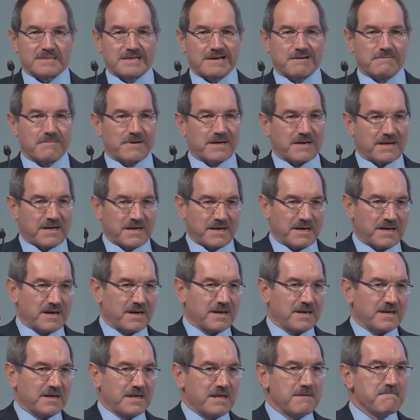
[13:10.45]

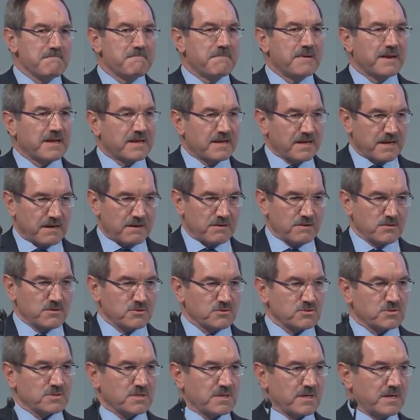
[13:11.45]
devoted to the
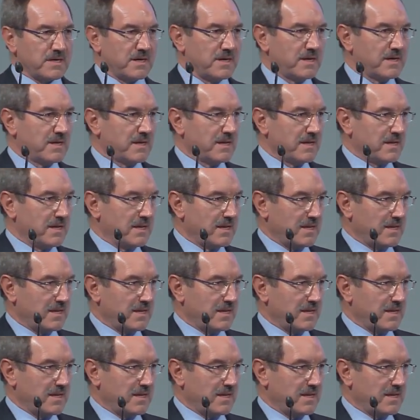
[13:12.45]
promotion